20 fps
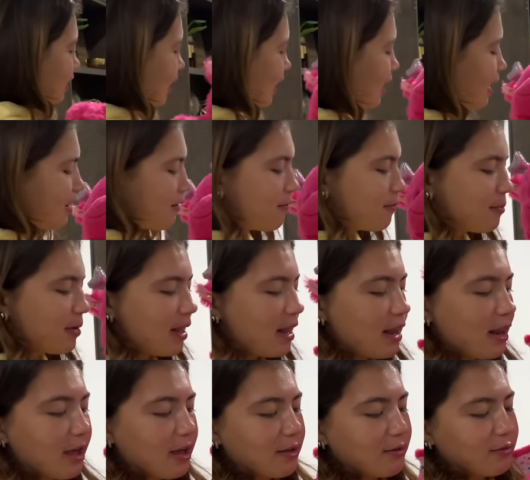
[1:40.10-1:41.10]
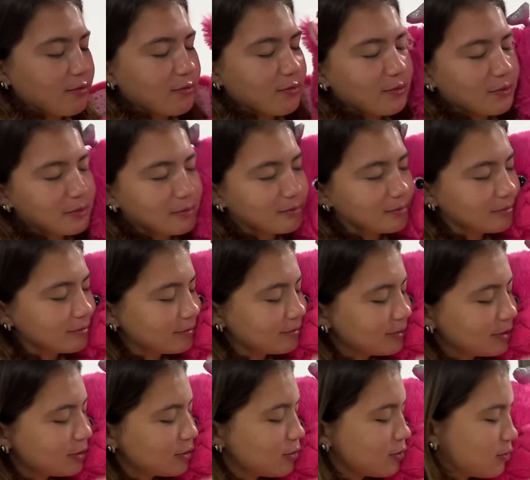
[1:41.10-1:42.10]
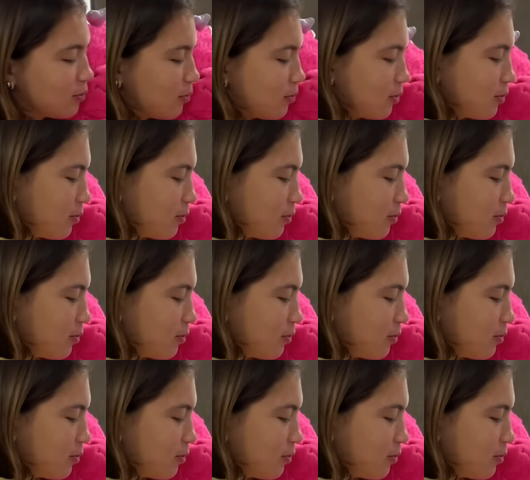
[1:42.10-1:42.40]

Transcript: light of my life. Oh,